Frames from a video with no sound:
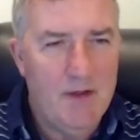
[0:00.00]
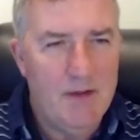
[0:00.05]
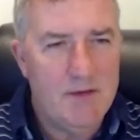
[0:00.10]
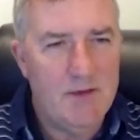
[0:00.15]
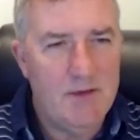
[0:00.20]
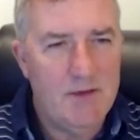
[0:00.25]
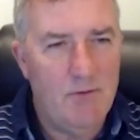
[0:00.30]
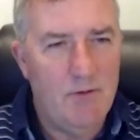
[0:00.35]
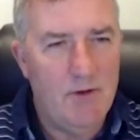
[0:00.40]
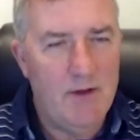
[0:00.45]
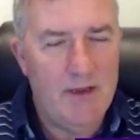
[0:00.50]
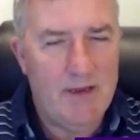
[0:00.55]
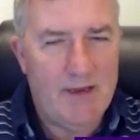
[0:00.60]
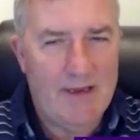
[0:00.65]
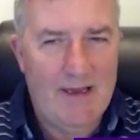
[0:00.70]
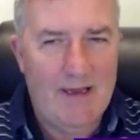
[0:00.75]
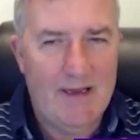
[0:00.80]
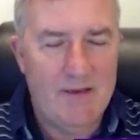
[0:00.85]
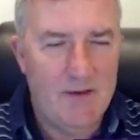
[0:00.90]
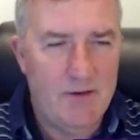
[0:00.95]
So
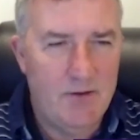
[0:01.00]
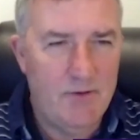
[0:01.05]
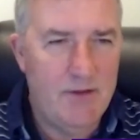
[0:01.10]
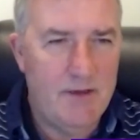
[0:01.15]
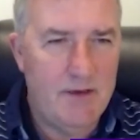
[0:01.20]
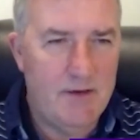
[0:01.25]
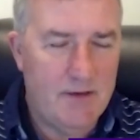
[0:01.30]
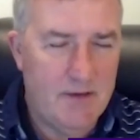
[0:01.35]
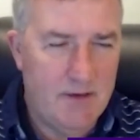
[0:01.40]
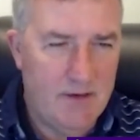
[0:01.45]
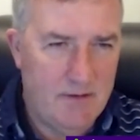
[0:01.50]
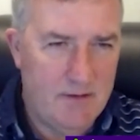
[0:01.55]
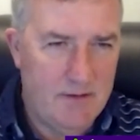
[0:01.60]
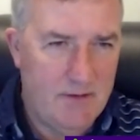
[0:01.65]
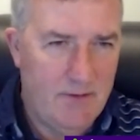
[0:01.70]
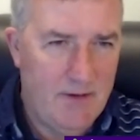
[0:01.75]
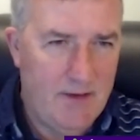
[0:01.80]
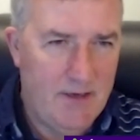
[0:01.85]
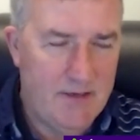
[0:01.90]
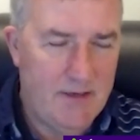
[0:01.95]
it can't do these things.
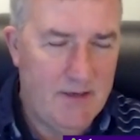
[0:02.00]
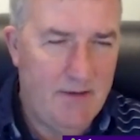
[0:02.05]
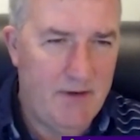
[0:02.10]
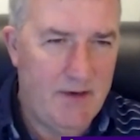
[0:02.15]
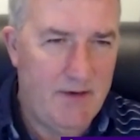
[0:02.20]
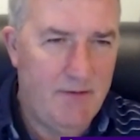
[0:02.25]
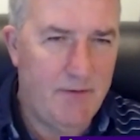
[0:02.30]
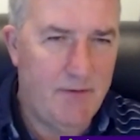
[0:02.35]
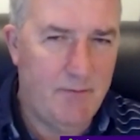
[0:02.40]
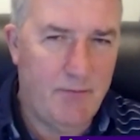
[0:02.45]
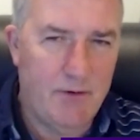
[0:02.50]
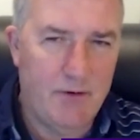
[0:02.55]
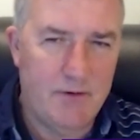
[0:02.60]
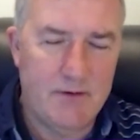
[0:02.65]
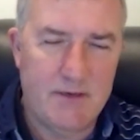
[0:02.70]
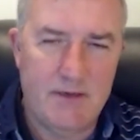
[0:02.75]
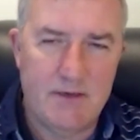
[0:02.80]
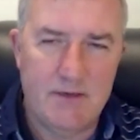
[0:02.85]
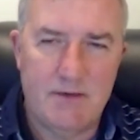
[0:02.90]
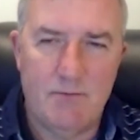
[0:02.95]
So it has to have a different
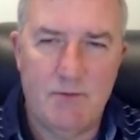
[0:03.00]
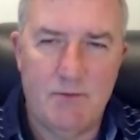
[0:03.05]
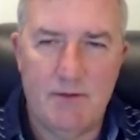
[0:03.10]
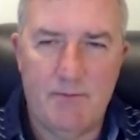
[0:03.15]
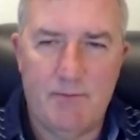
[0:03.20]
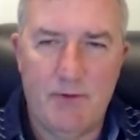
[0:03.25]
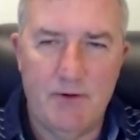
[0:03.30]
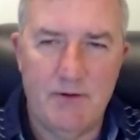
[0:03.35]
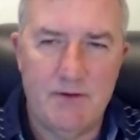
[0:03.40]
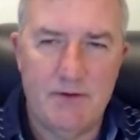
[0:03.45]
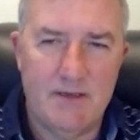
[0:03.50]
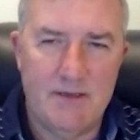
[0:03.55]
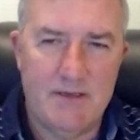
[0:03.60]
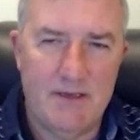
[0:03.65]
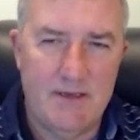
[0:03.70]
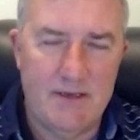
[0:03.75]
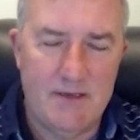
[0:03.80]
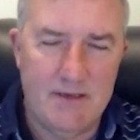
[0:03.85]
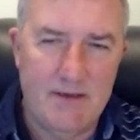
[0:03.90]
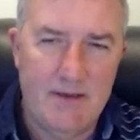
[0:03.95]
process. And what the process
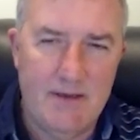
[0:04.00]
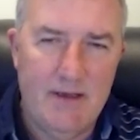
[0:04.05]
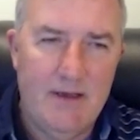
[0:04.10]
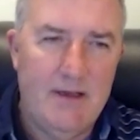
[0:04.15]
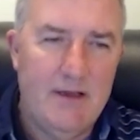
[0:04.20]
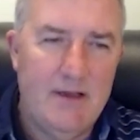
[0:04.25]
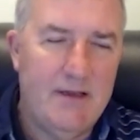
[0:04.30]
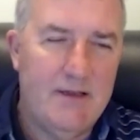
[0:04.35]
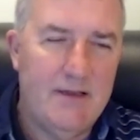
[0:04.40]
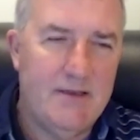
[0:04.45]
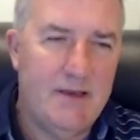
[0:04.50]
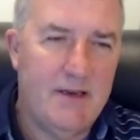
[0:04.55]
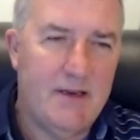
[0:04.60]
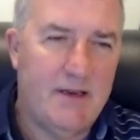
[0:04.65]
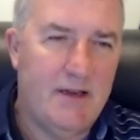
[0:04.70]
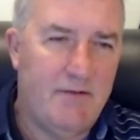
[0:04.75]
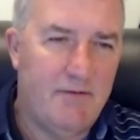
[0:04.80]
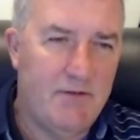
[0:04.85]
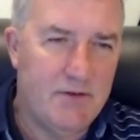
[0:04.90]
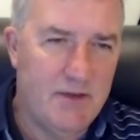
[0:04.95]
is that it
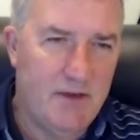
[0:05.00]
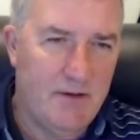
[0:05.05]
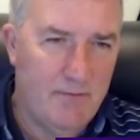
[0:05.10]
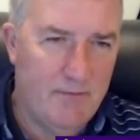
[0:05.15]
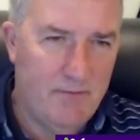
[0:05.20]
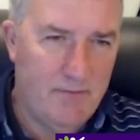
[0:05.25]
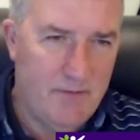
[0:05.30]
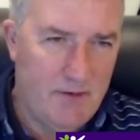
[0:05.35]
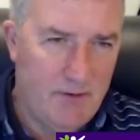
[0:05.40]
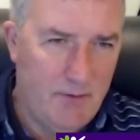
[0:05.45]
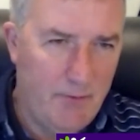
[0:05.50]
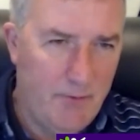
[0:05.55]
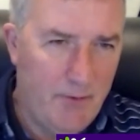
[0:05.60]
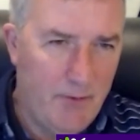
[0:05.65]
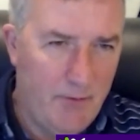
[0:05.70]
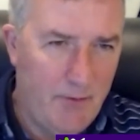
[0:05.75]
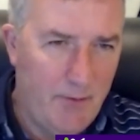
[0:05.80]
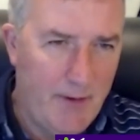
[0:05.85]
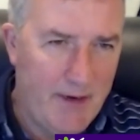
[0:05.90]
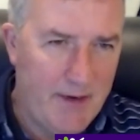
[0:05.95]
covers up the
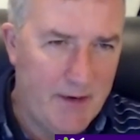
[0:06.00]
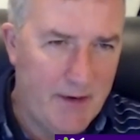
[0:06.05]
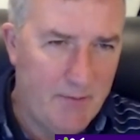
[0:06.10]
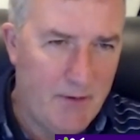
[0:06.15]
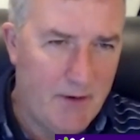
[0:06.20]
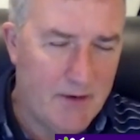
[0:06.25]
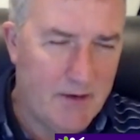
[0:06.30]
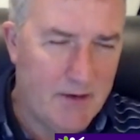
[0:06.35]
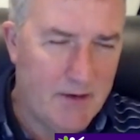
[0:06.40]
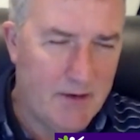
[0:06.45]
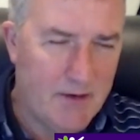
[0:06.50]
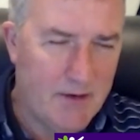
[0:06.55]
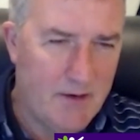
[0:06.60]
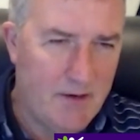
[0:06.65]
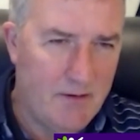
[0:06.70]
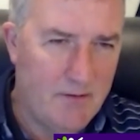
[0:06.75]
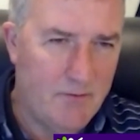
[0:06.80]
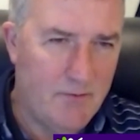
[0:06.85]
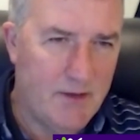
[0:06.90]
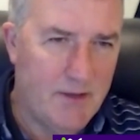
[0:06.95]
remaining blood
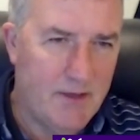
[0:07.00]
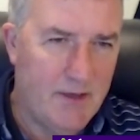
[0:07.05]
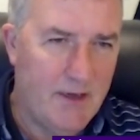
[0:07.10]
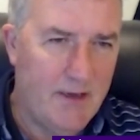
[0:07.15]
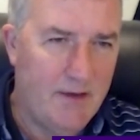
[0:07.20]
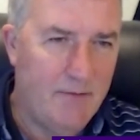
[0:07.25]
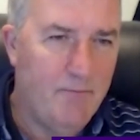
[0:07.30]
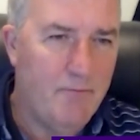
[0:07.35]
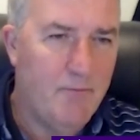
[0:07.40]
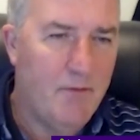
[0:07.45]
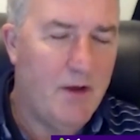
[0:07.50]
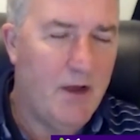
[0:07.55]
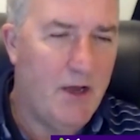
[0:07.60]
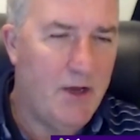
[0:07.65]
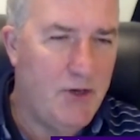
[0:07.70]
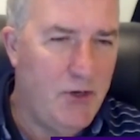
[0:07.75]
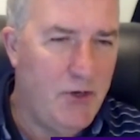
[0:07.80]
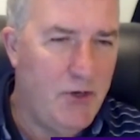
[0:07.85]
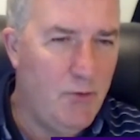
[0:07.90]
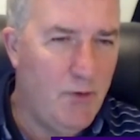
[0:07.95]
clot with a
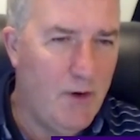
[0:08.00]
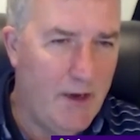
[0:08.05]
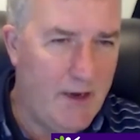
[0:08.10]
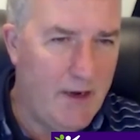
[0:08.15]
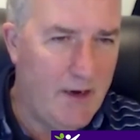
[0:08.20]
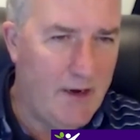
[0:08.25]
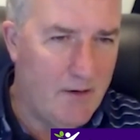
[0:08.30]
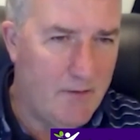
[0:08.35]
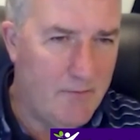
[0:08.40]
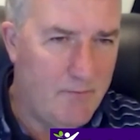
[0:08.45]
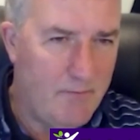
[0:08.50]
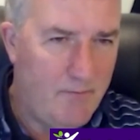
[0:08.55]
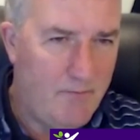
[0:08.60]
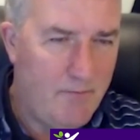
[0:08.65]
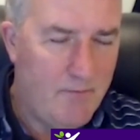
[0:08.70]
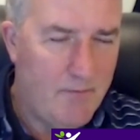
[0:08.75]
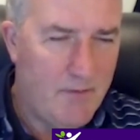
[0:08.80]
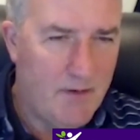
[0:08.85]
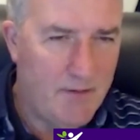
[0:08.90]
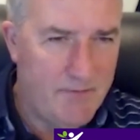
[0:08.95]
new layer
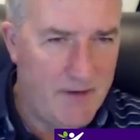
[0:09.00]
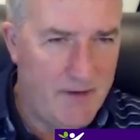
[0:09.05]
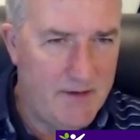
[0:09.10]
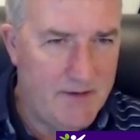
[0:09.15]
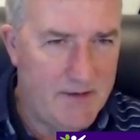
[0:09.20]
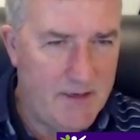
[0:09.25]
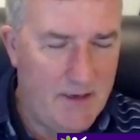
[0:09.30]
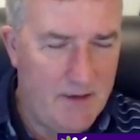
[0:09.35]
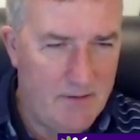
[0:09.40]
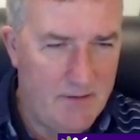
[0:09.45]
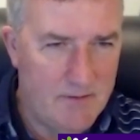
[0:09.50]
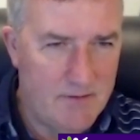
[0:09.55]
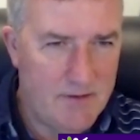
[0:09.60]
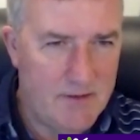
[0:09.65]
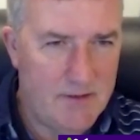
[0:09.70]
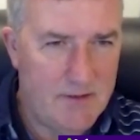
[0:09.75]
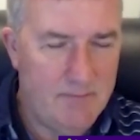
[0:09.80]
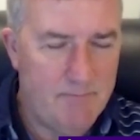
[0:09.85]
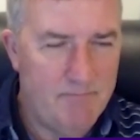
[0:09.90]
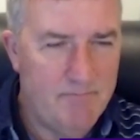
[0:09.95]
of these
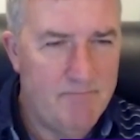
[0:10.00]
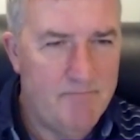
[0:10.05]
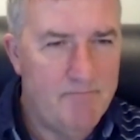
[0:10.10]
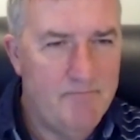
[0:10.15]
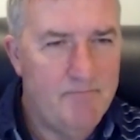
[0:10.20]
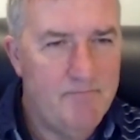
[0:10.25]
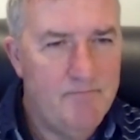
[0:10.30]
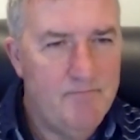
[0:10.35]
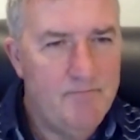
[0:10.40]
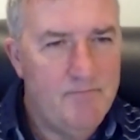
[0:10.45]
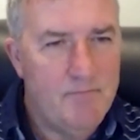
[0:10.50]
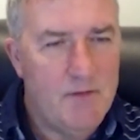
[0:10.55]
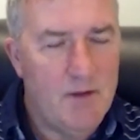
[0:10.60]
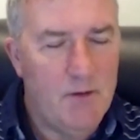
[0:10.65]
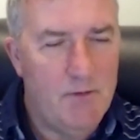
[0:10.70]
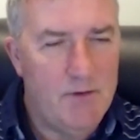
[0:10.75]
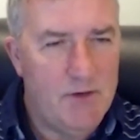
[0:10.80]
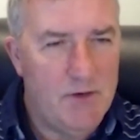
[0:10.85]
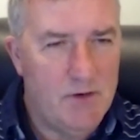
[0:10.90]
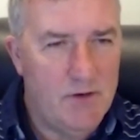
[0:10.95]
cells,
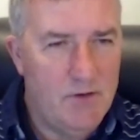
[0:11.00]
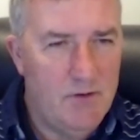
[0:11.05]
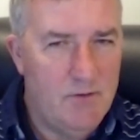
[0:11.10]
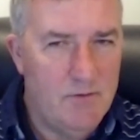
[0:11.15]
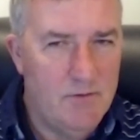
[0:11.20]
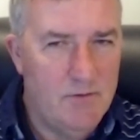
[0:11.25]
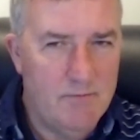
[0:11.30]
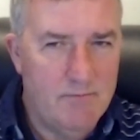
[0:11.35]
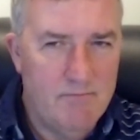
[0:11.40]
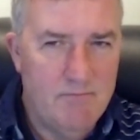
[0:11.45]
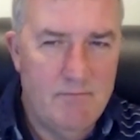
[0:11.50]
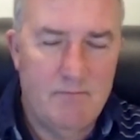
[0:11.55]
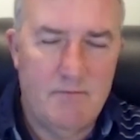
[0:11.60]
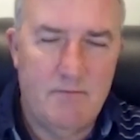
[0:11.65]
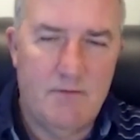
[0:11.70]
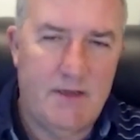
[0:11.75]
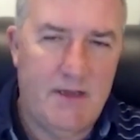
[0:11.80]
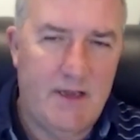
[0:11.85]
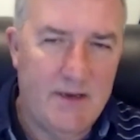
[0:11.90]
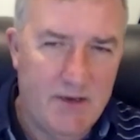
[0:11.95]
which are called,
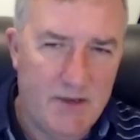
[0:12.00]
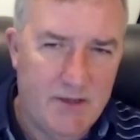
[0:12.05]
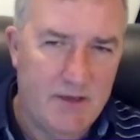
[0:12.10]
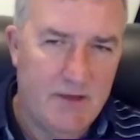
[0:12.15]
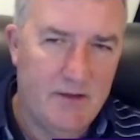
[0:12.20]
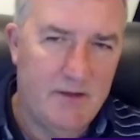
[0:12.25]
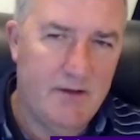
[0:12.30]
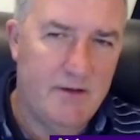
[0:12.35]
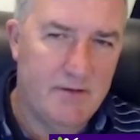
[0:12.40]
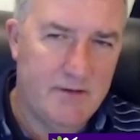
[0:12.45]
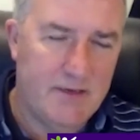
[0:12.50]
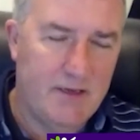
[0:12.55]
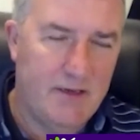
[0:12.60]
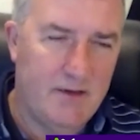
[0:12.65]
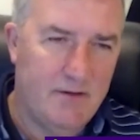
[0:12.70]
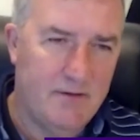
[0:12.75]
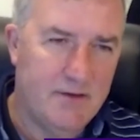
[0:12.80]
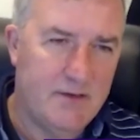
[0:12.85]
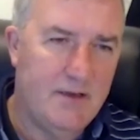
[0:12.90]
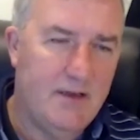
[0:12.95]
well, the endothelial
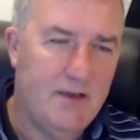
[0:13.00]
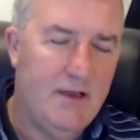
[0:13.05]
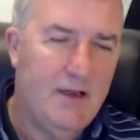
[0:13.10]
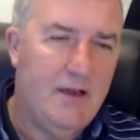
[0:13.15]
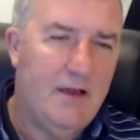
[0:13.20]
cells.